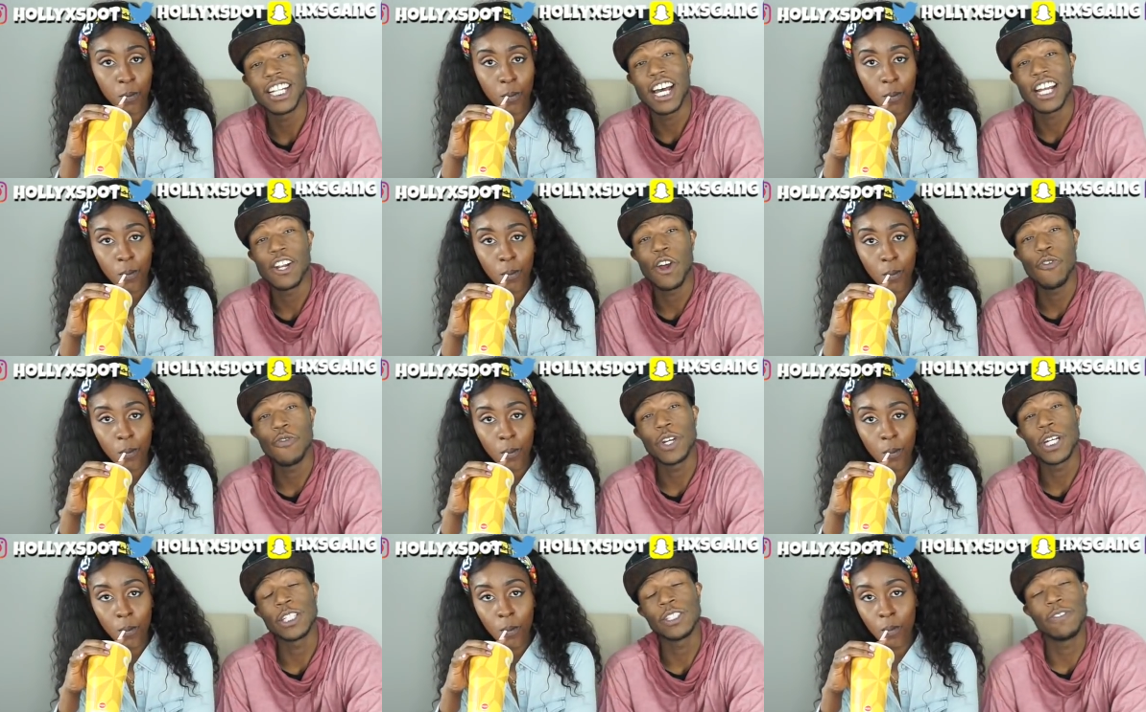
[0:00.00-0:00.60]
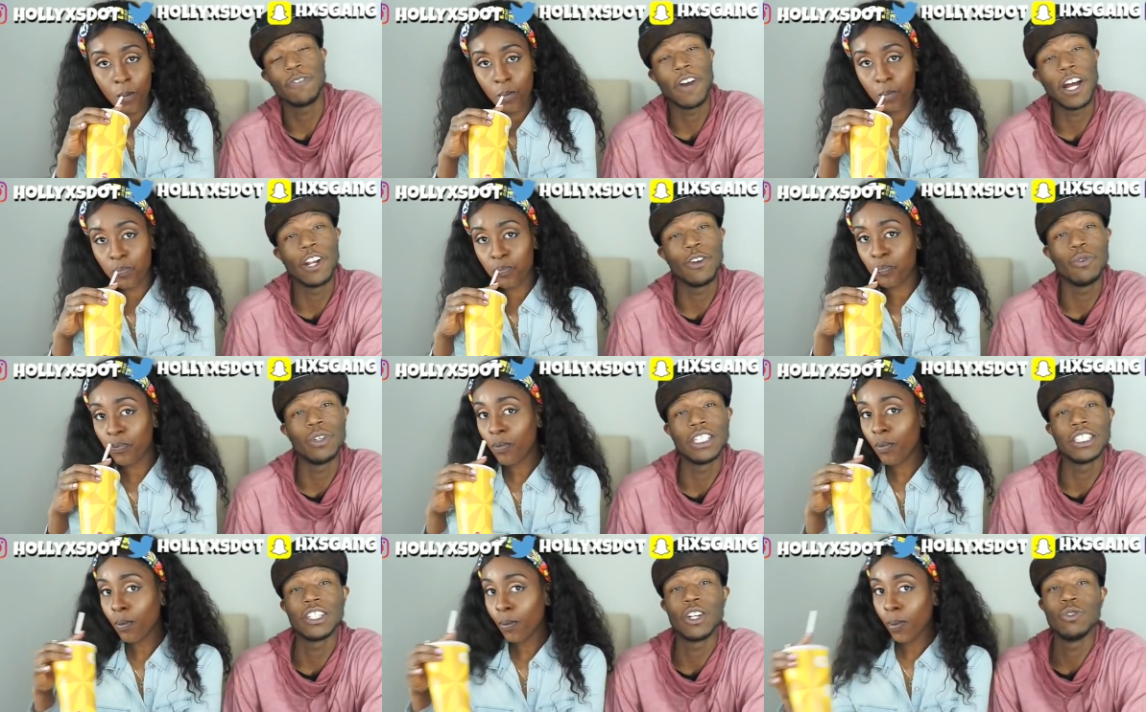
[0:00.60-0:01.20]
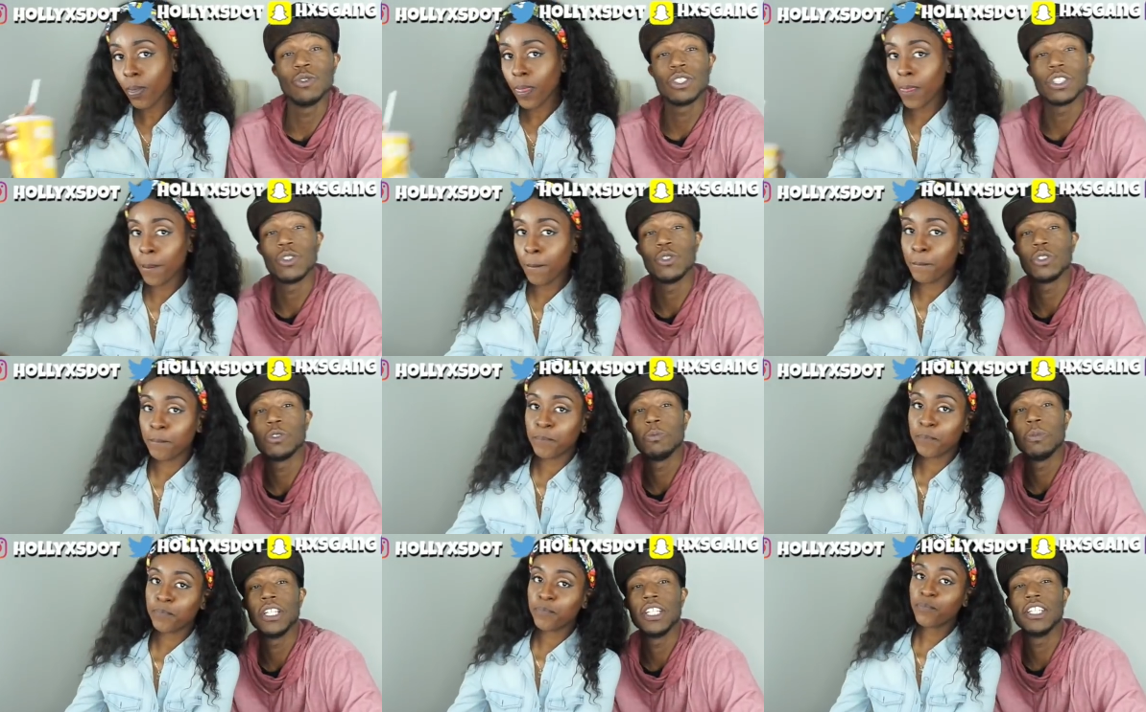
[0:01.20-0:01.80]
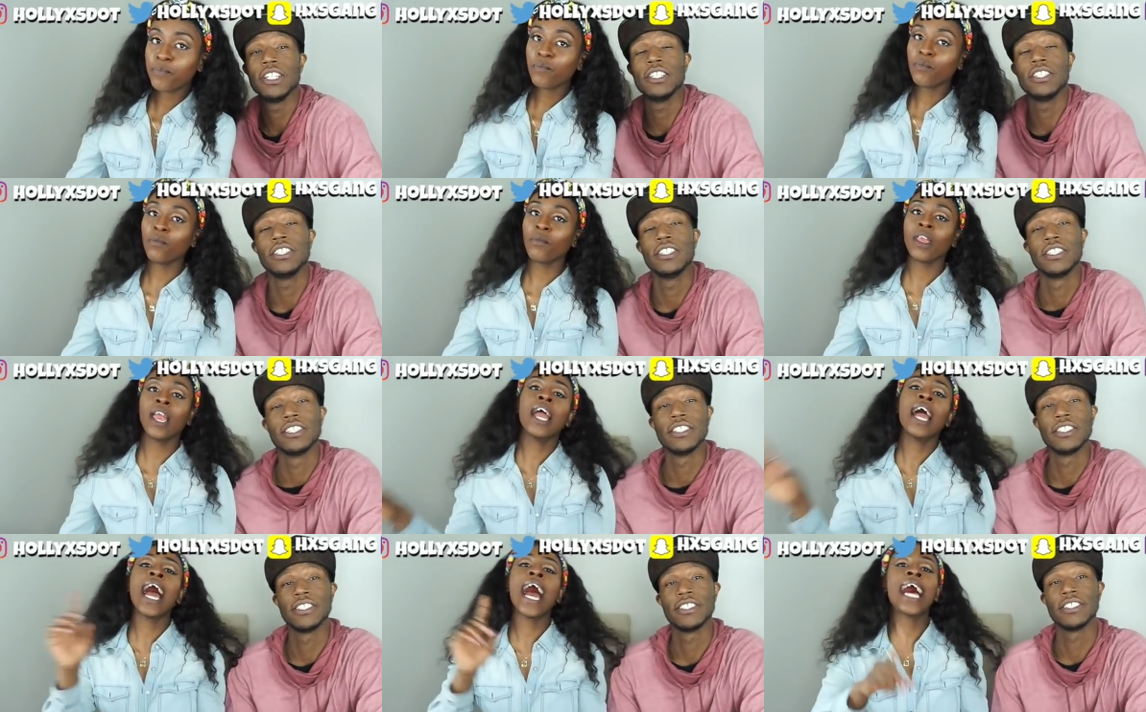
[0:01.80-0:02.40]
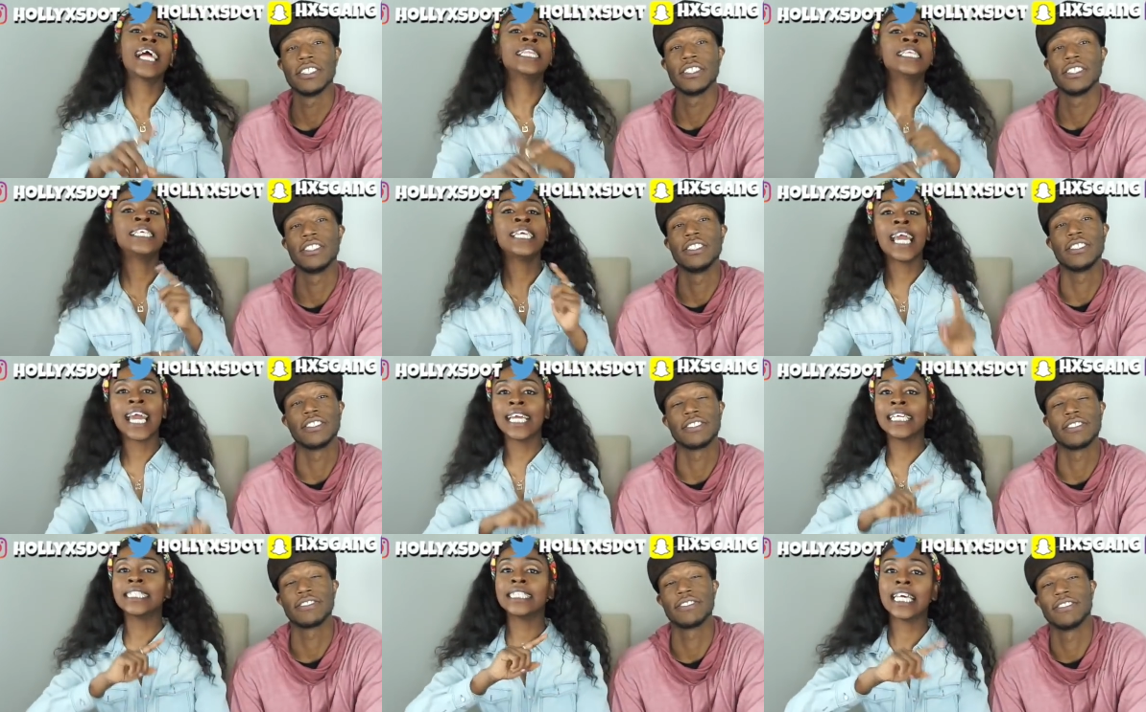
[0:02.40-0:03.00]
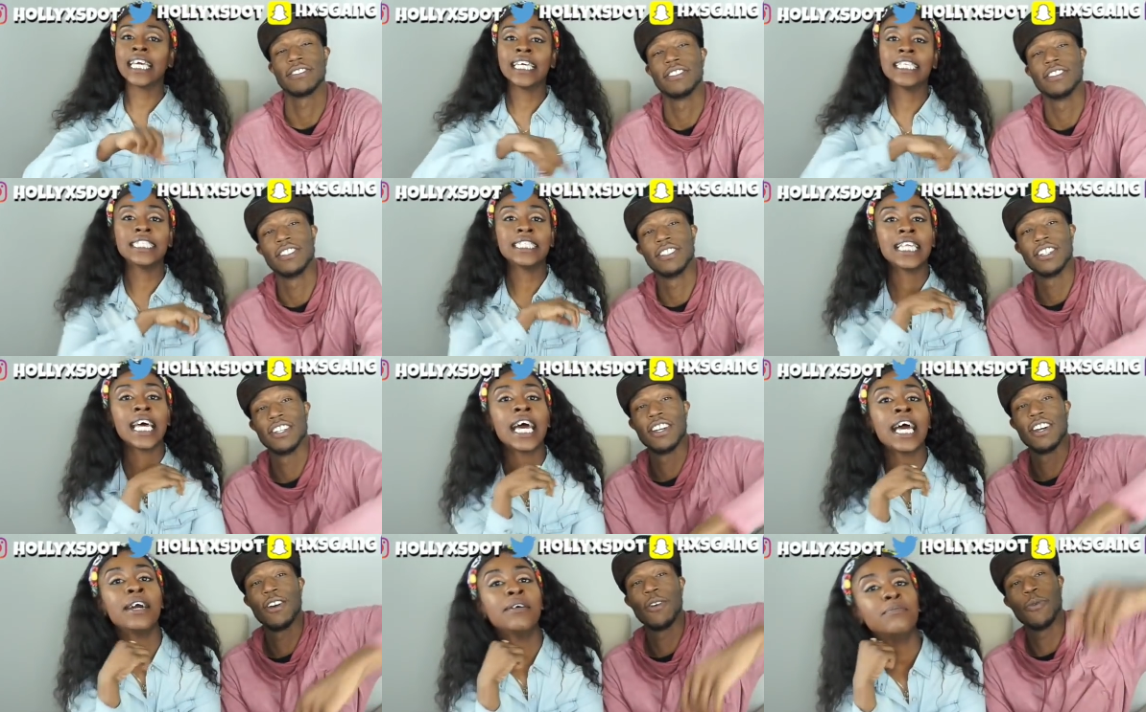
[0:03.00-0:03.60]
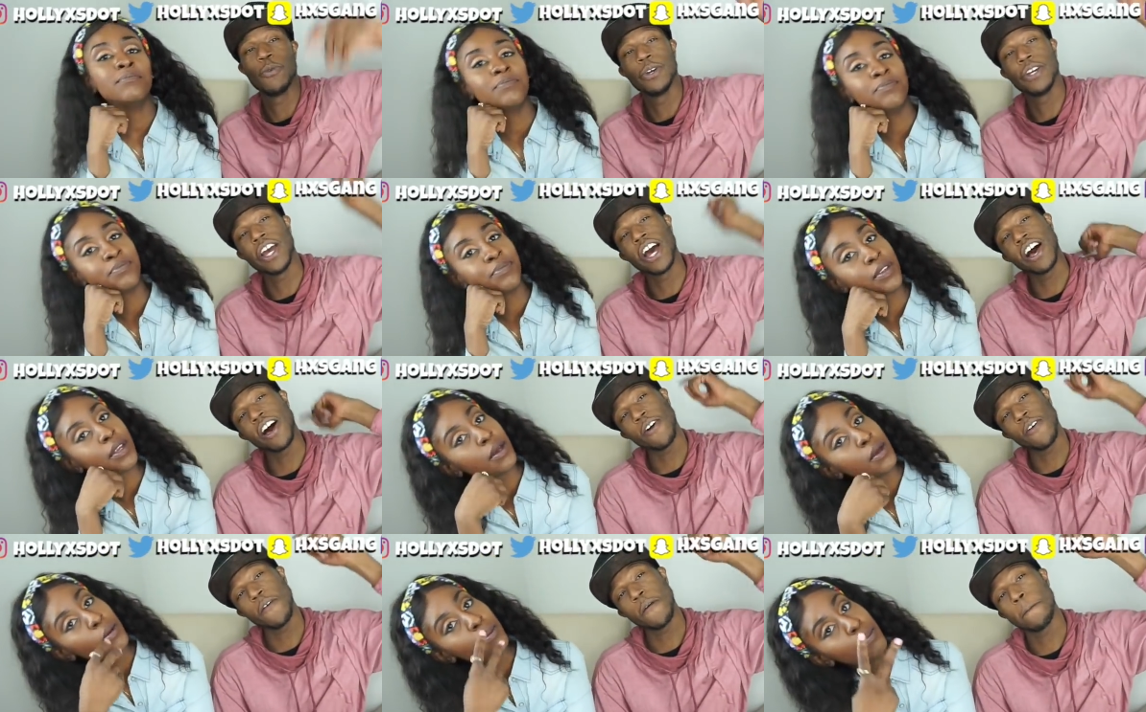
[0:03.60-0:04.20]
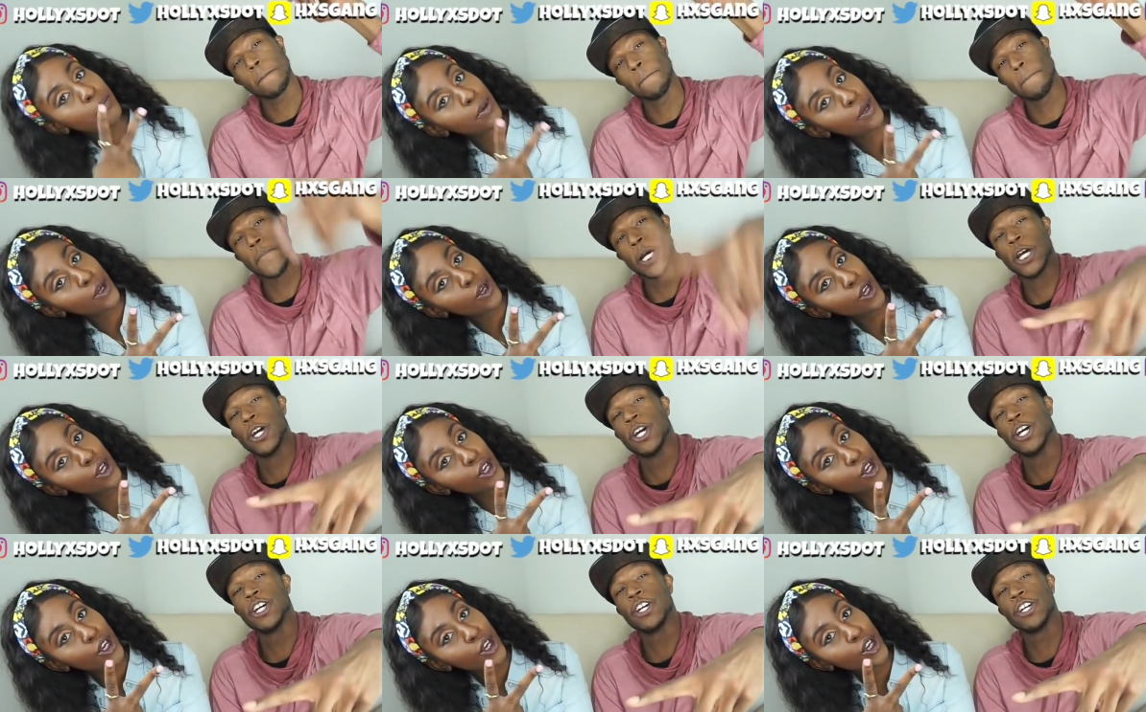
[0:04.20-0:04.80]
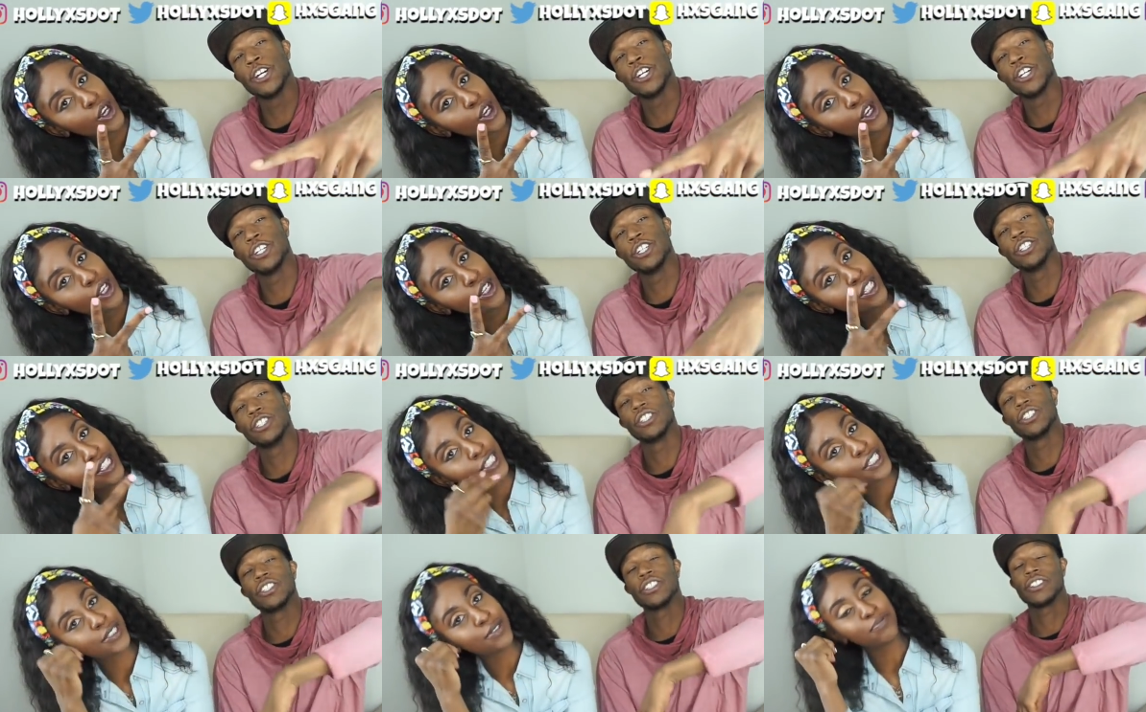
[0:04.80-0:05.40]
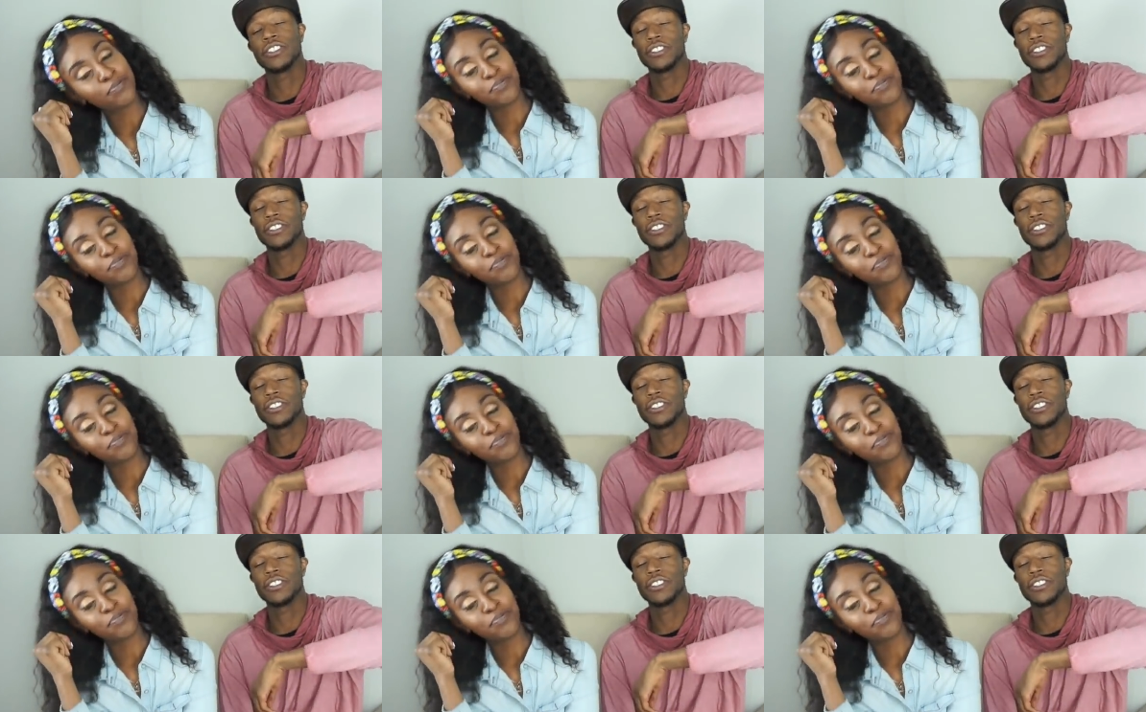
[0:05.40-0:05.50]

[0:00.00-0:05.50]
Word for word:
Speaker 1: that Don't forget to follow us on social media.
Speaker 2: Holly XS That
Speaker 1: We out. Peace. Peace.